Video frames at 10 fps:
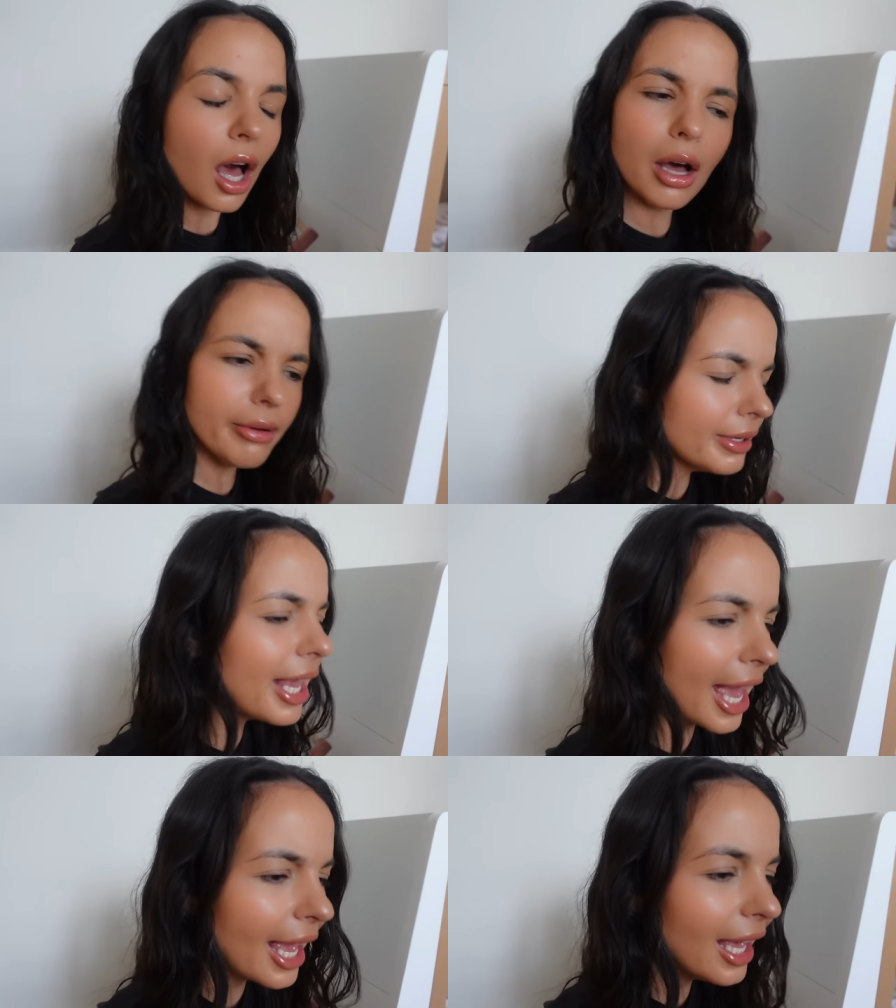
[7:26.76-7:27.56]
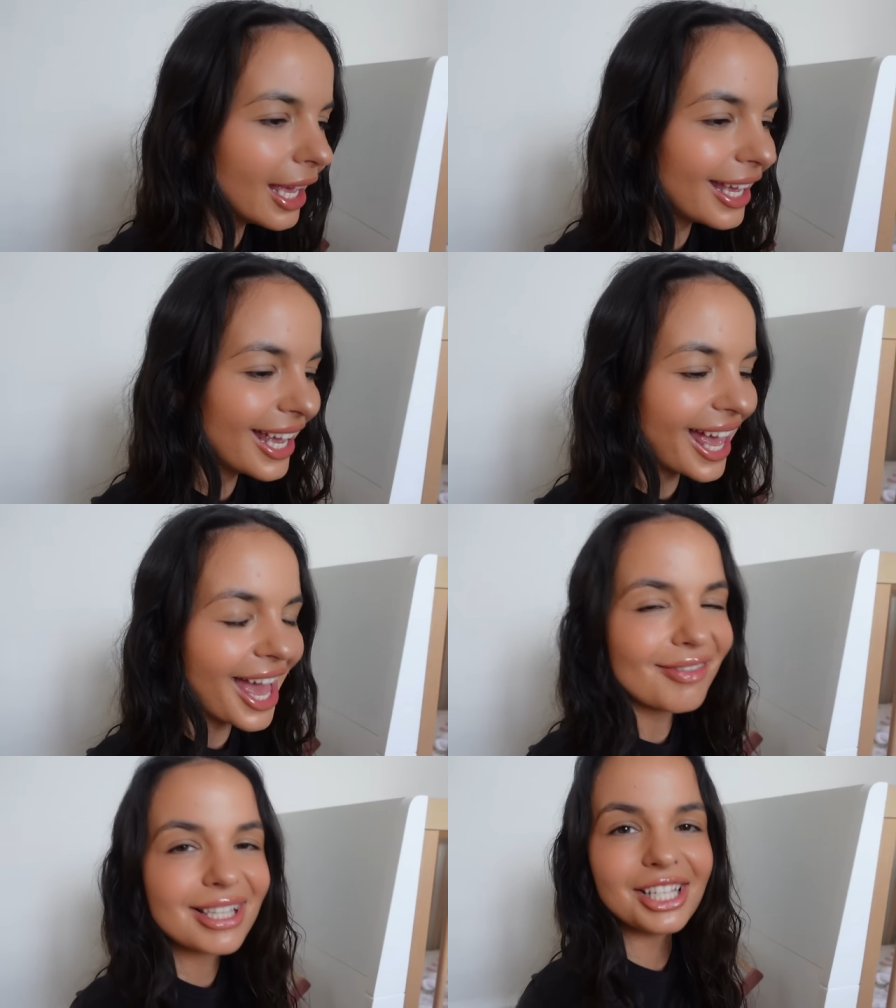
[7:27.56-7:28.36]
oh okay
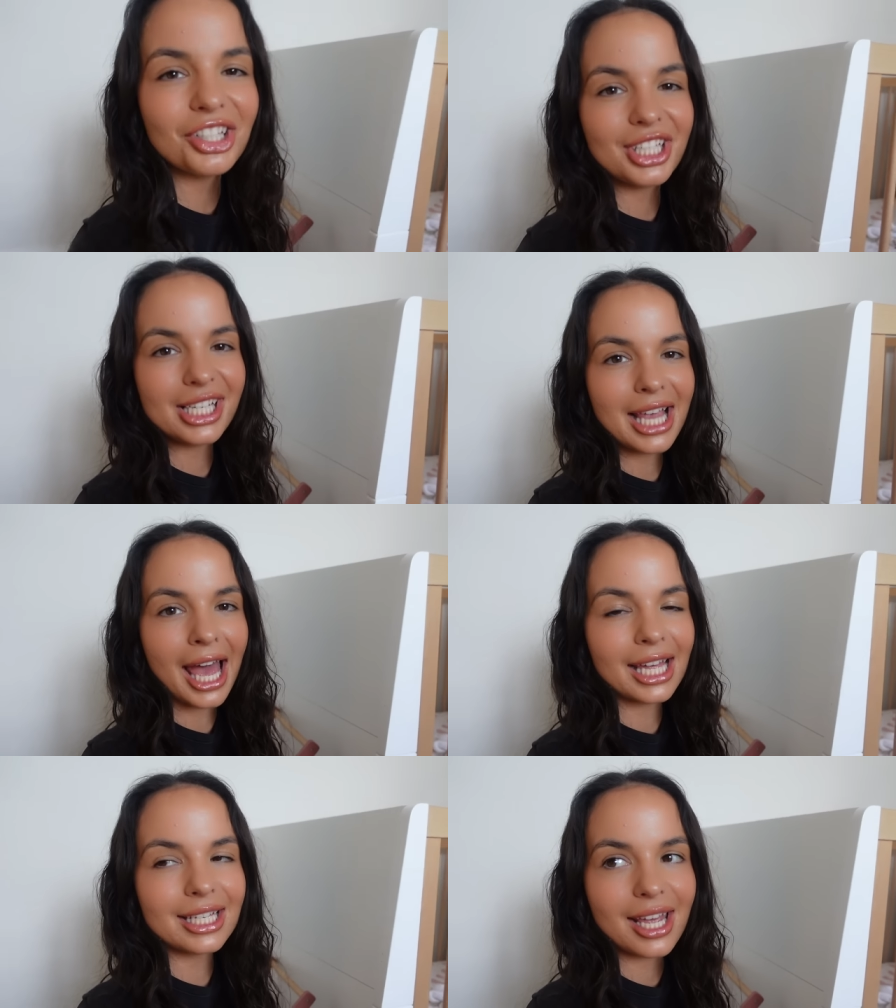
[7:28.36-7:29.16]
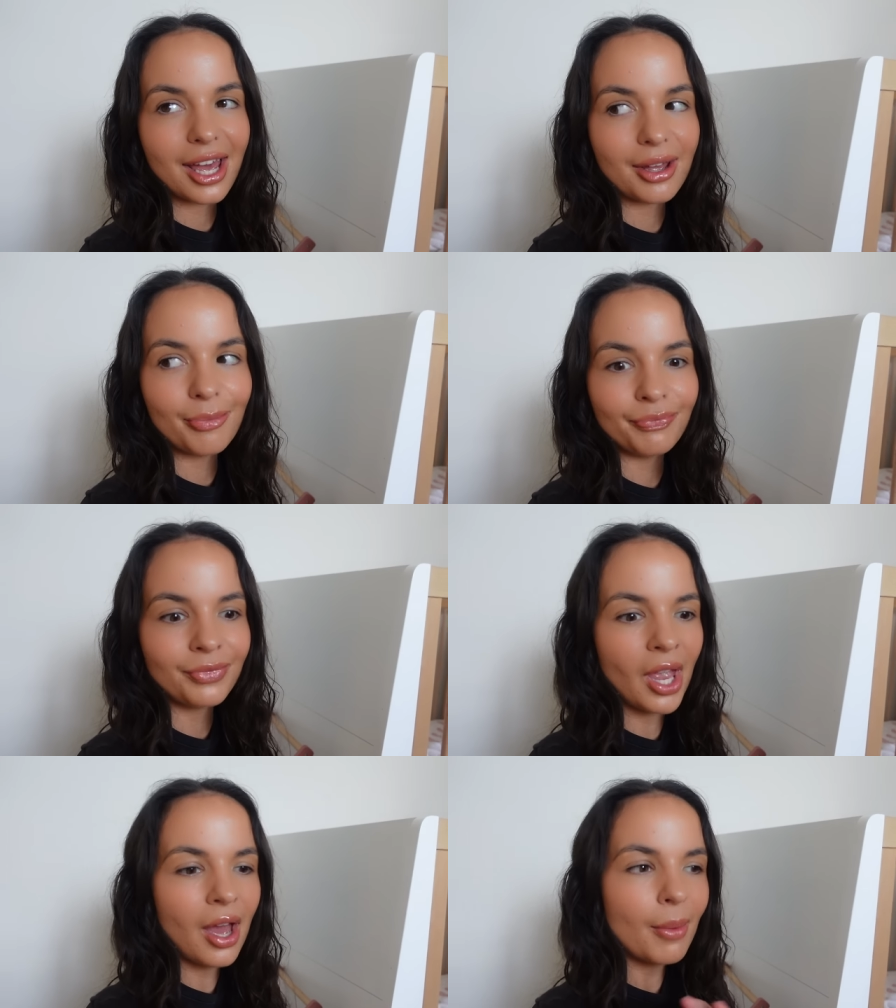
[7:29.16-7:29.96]
ever since she's had um,